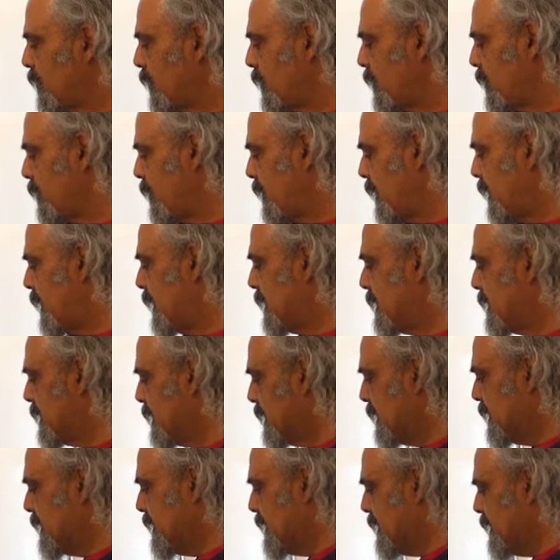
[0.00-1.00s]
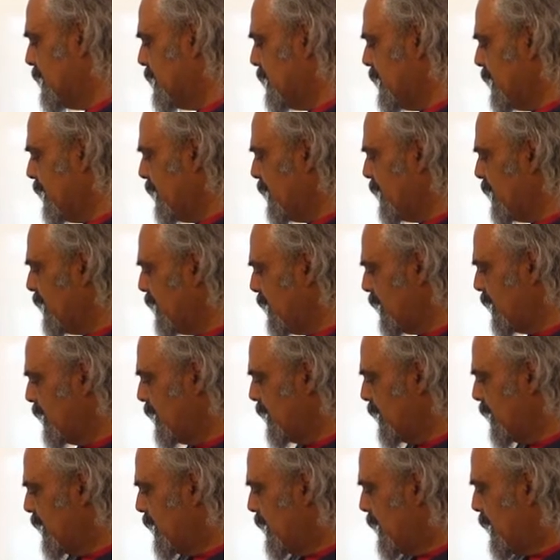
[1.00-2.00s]
So you can see
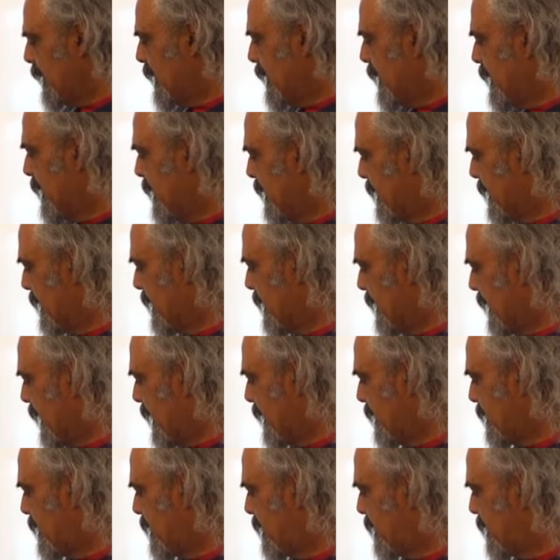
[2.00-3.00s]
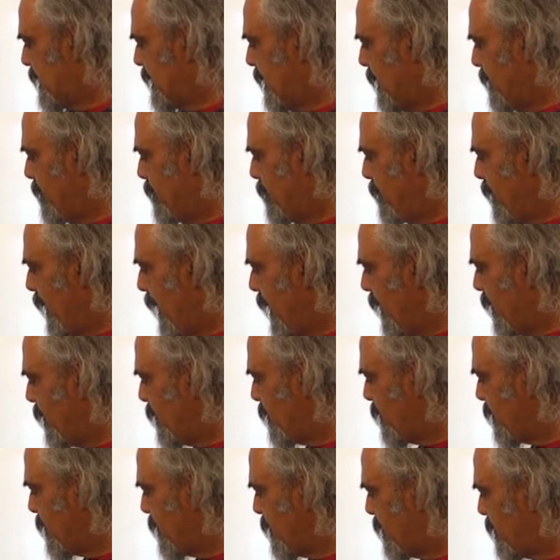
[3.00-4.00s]
that the mouth